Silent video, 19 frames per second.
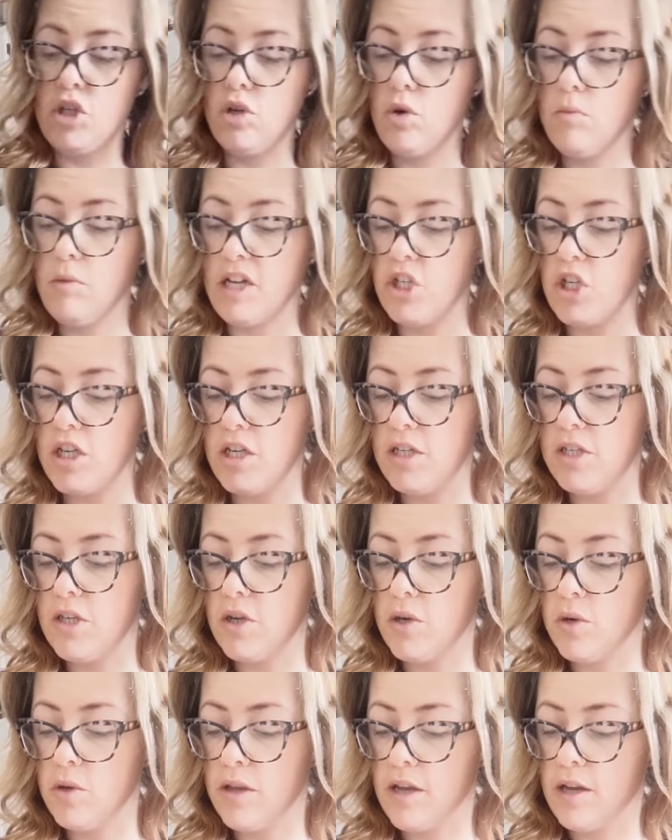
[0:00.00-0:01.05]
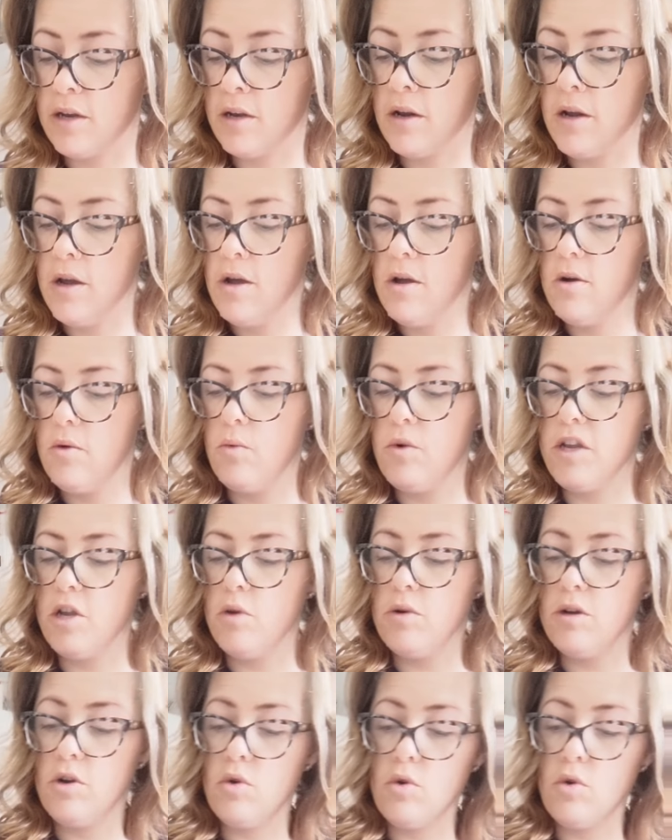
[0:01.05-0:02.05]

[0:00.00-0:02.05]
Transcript: so much easier than what you would